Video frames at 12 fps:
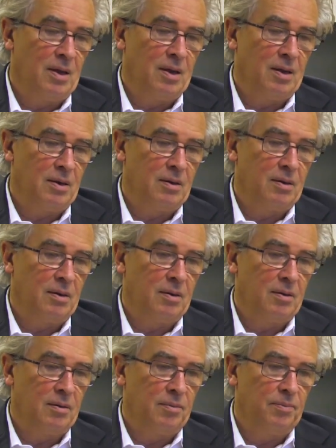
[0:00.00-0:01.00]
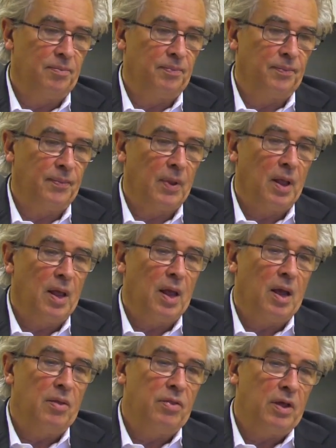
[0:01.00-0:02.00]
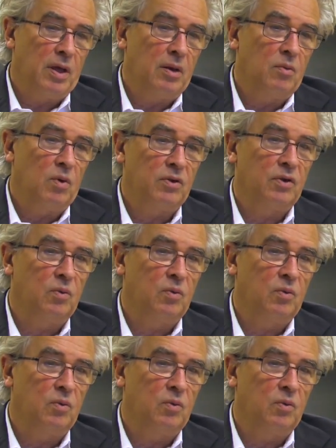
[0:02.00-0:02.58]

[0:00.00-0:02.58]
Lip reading: And then once